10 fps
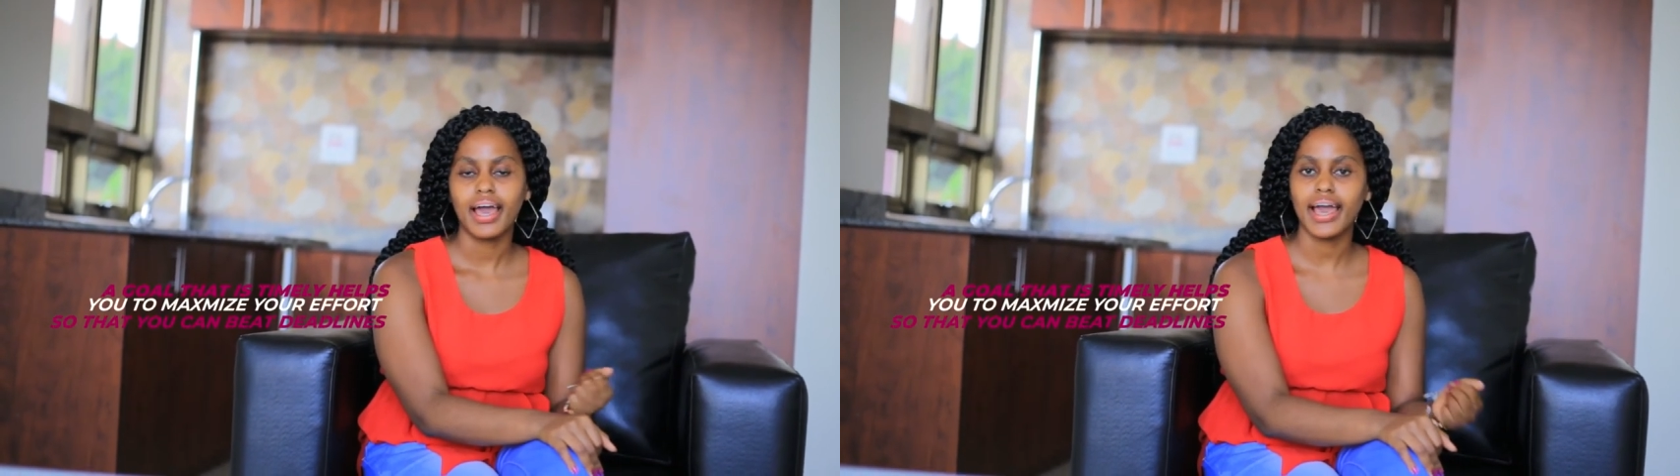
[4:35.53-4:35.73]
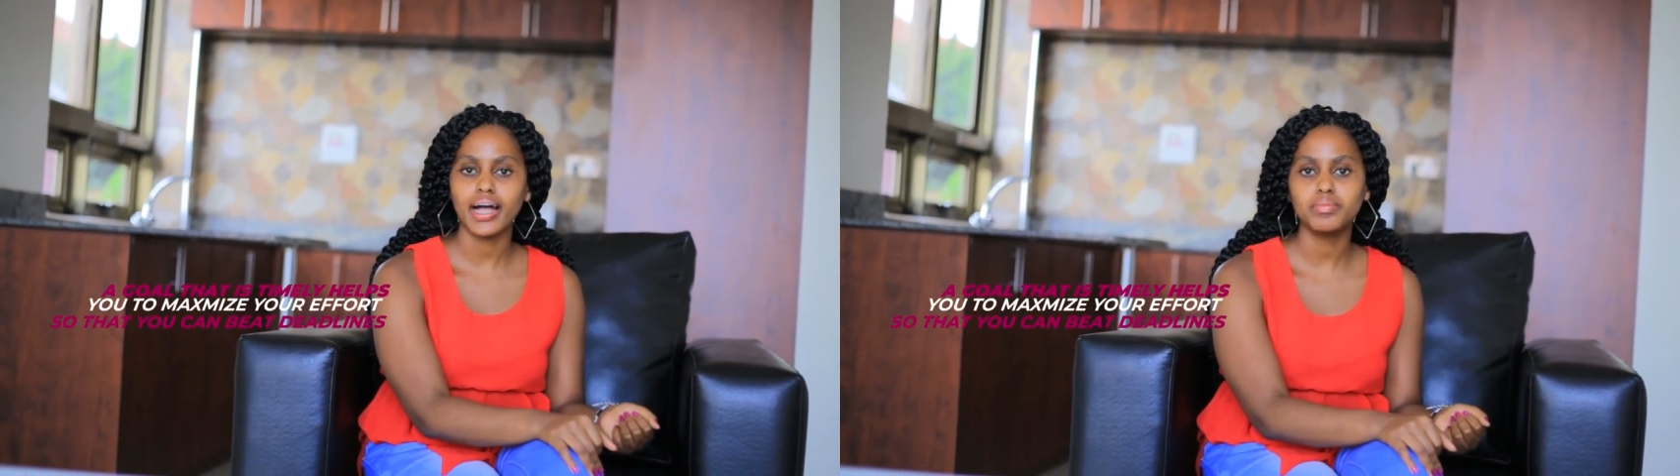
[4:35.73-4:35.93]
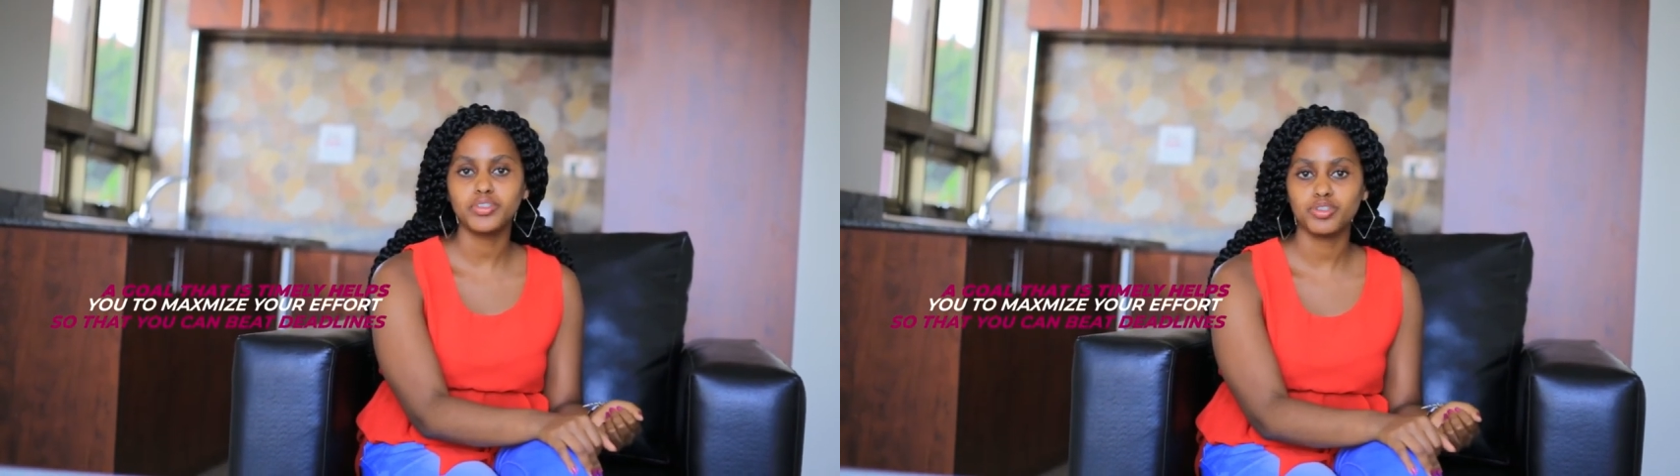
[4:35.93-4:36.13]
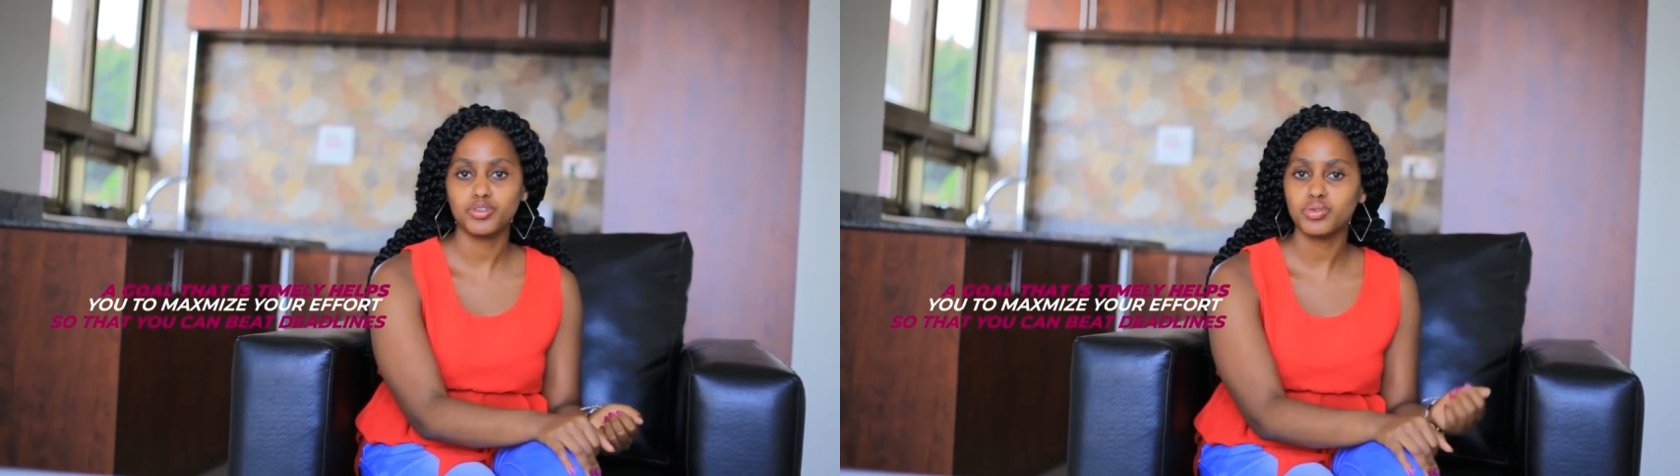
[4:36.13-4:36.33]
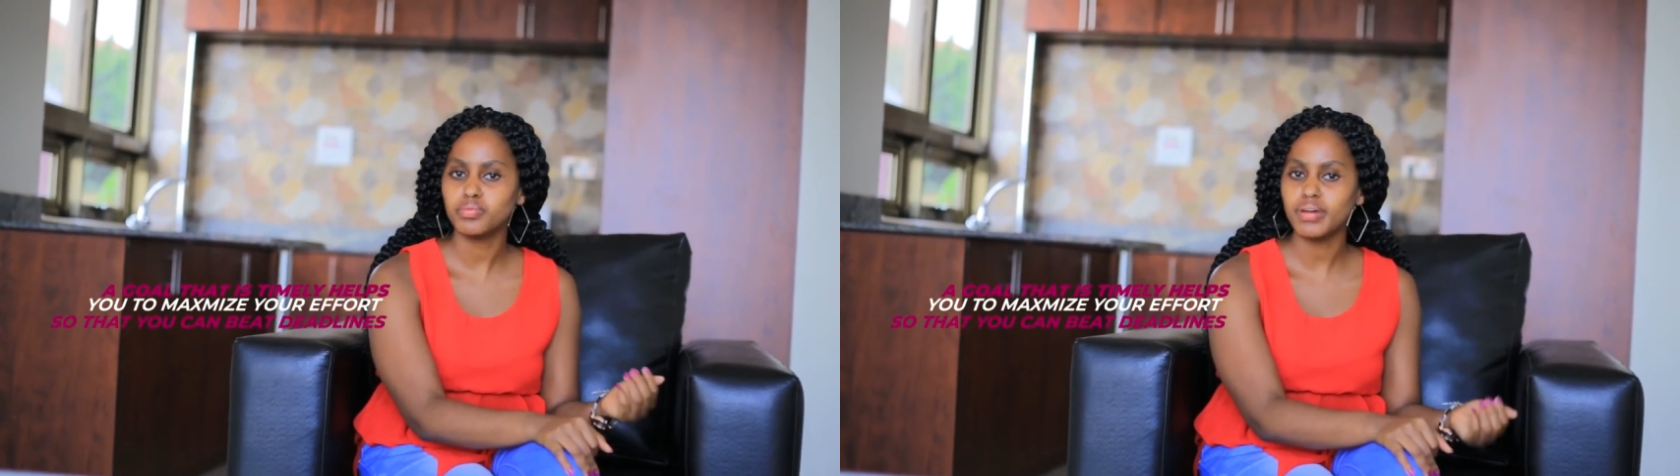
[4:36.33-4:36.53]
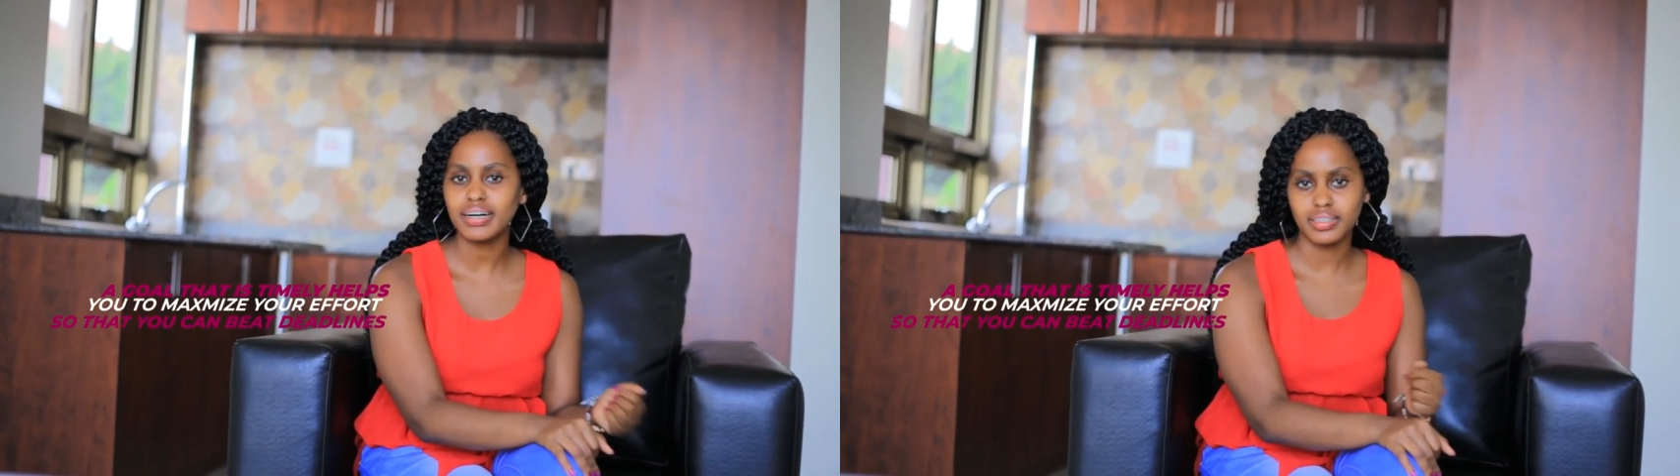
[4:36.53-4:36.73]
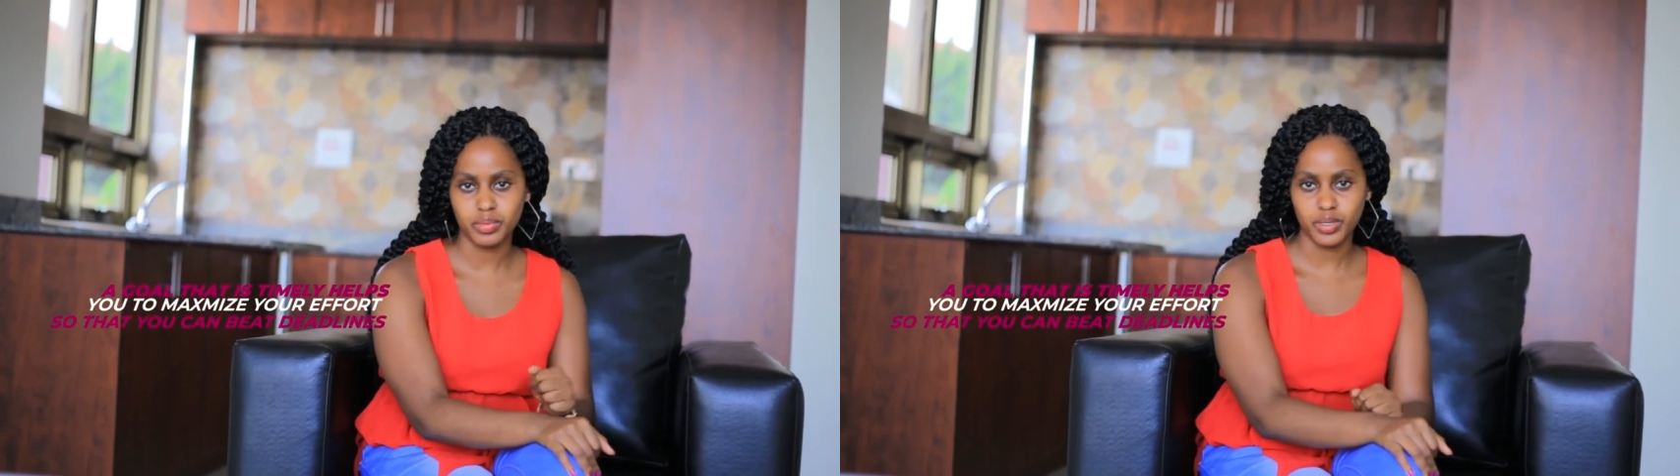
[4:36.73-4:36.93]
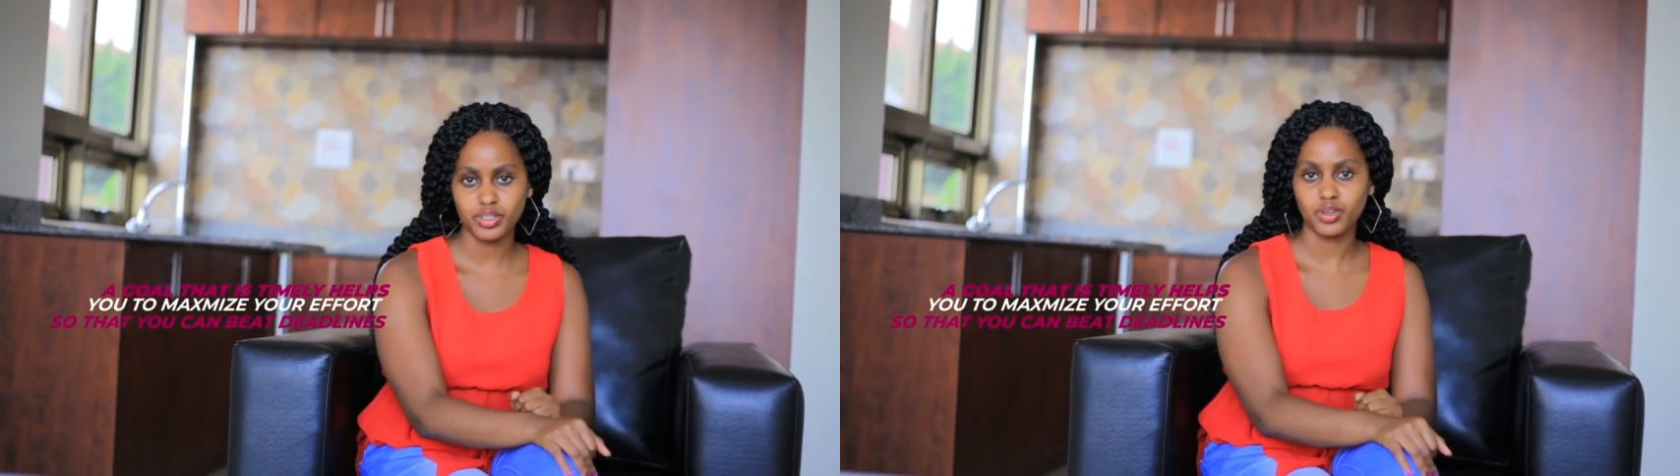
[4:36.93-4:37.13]
helps you to
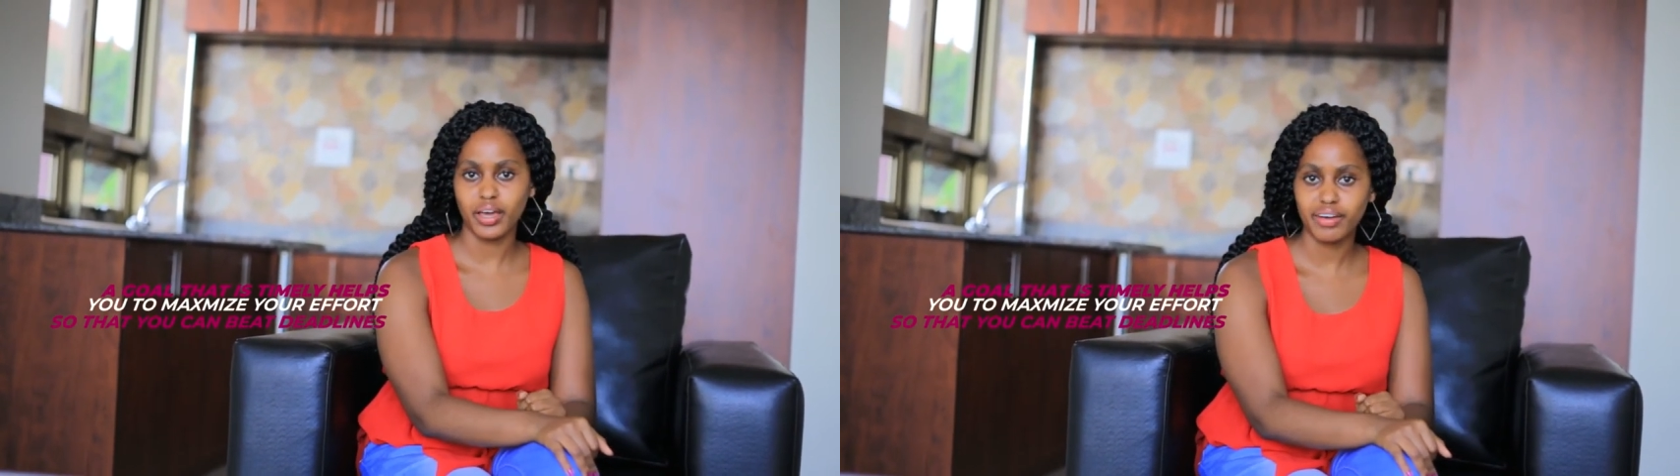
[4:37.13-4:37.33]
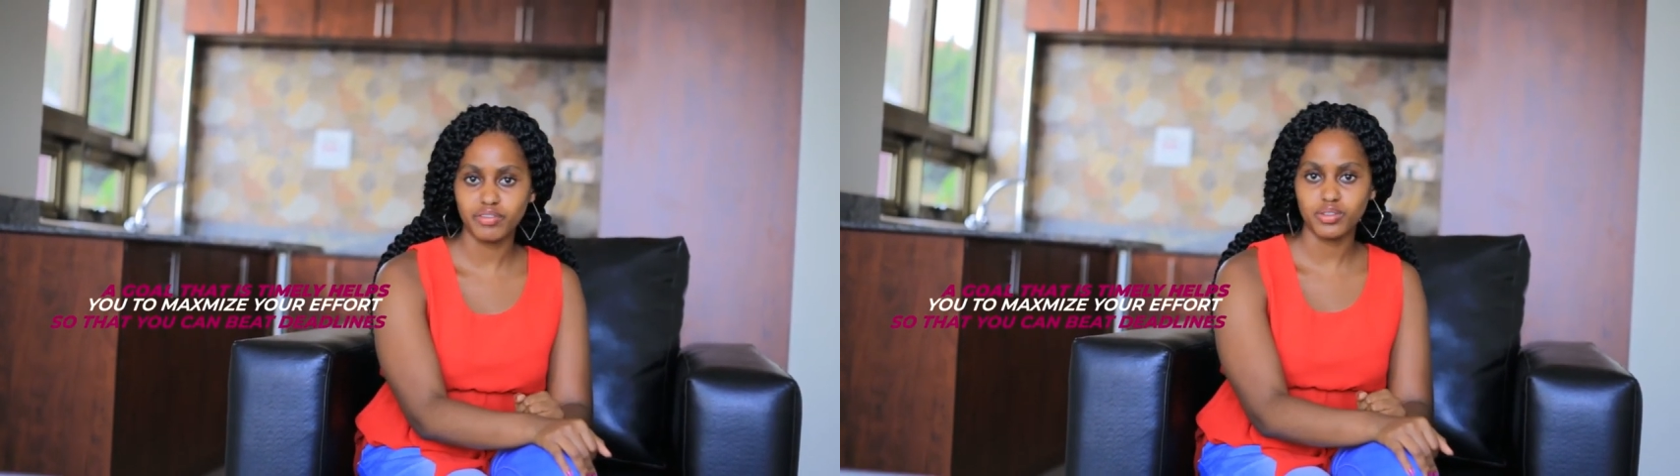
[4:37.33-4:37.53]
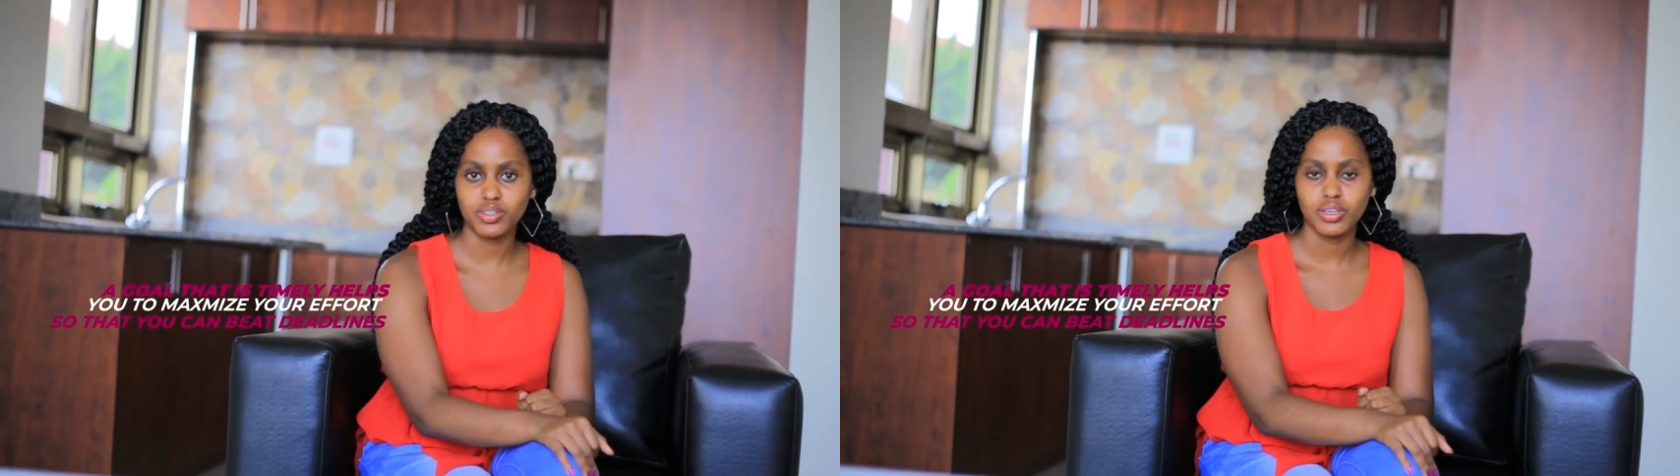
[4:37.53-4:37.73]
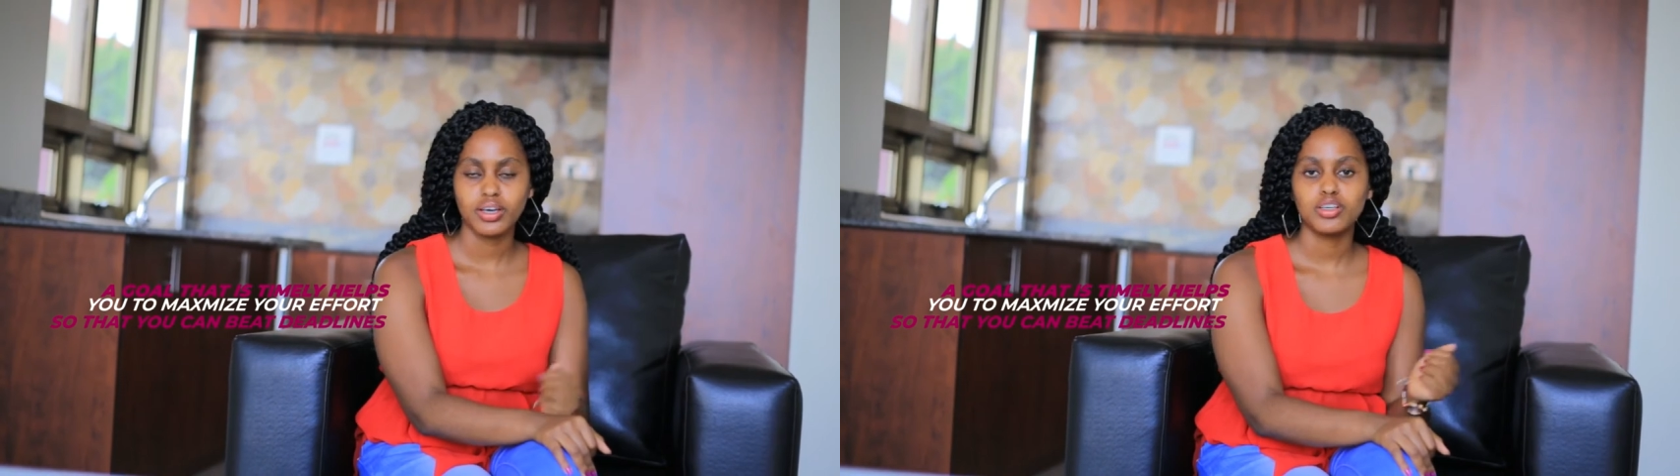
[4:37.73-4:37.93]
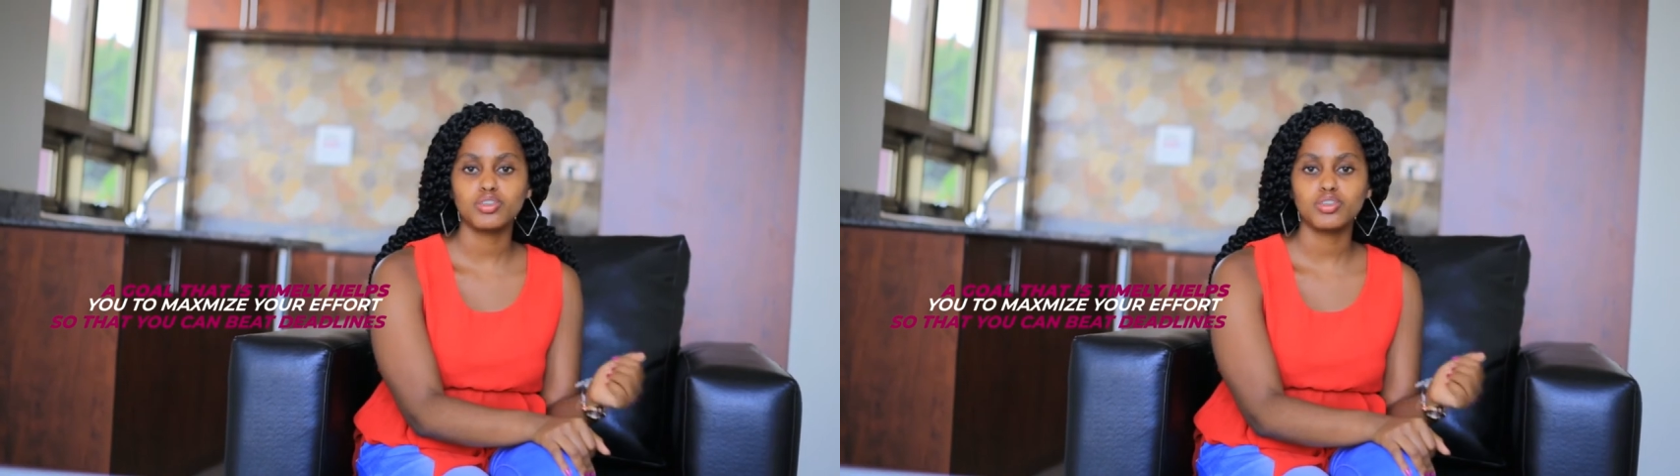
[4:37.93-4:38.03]
maximize your efforts